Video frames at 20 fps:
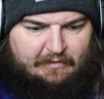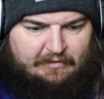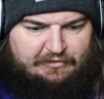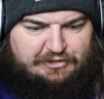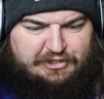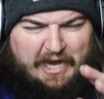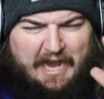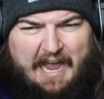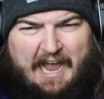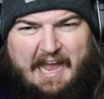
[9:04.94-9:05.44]

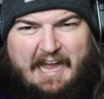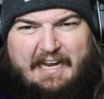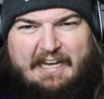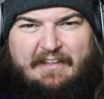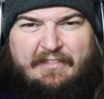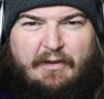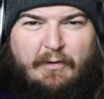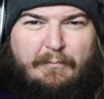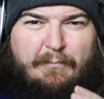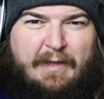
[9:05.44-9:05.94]
jack
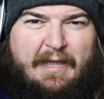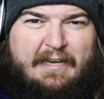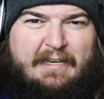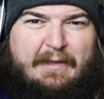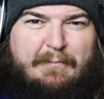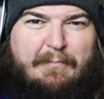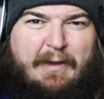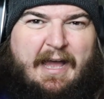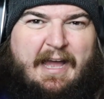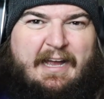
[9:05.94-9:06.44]
and they'll bend
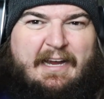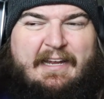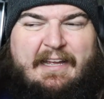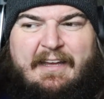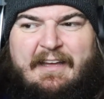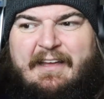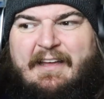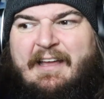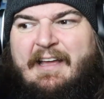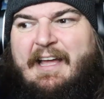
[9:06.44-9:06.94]
it back.
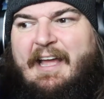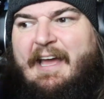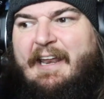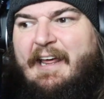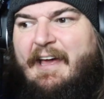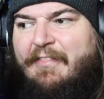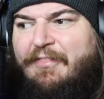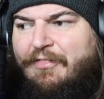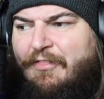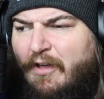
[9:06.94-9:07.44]
And
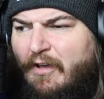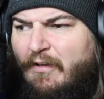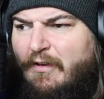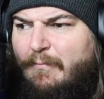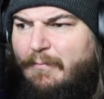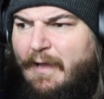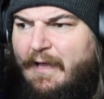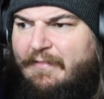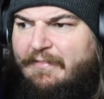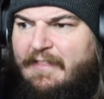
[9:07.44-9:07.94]
I thought
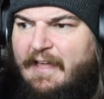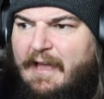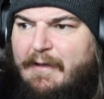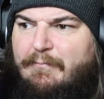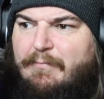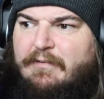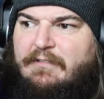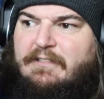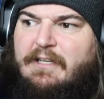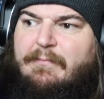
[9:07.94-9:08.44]
about
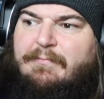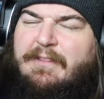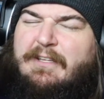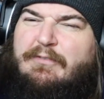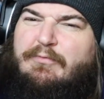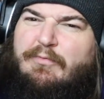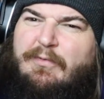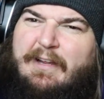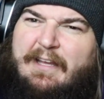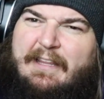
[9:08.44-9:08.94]
that, but
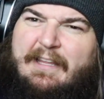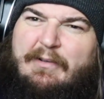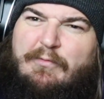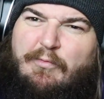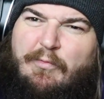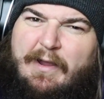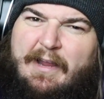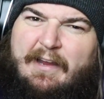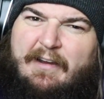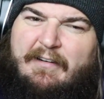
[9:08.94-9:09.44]
something really
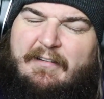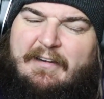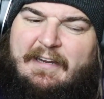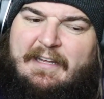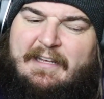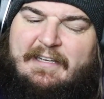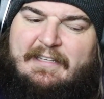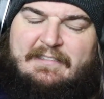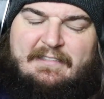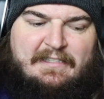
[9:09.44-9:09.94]
weird
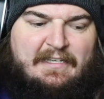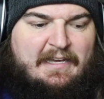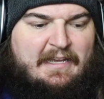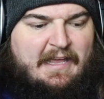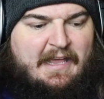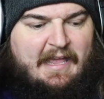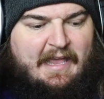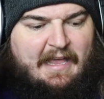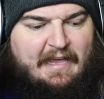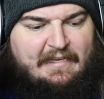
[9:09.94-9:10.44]
is
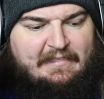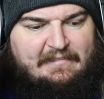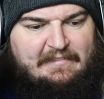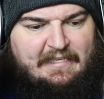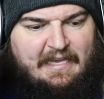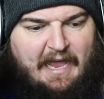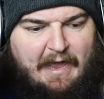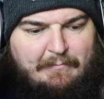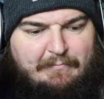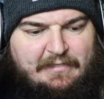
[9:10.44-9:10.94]

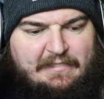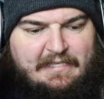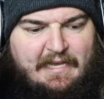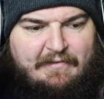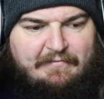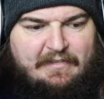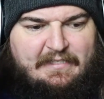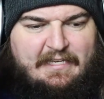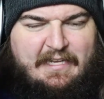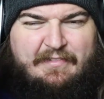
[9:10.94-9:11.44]
I'm
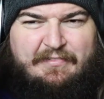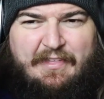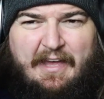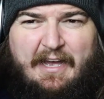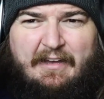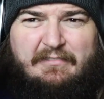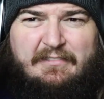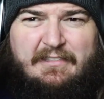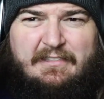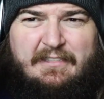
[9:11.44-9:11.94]

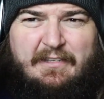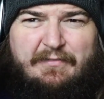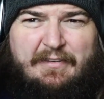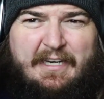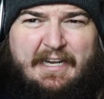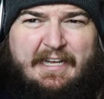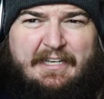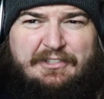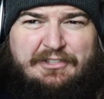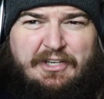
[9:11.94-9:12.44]
17/1000ths of
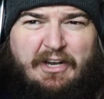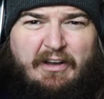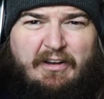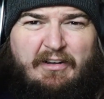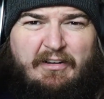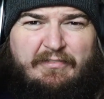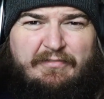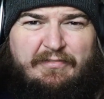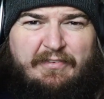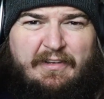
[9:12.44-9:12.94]
an inch
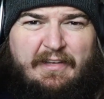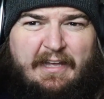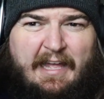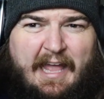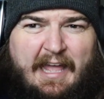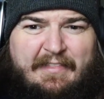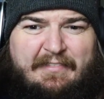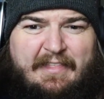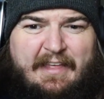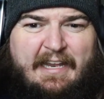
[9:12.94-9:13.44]
off,
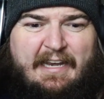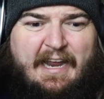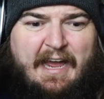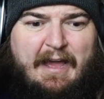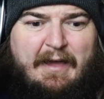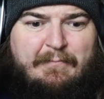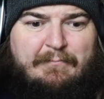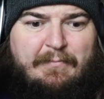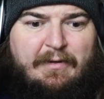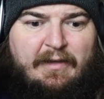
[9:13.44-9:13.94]
and then
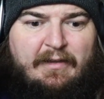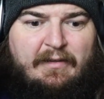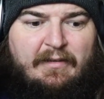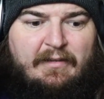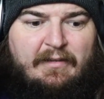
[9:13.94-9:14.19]
I'm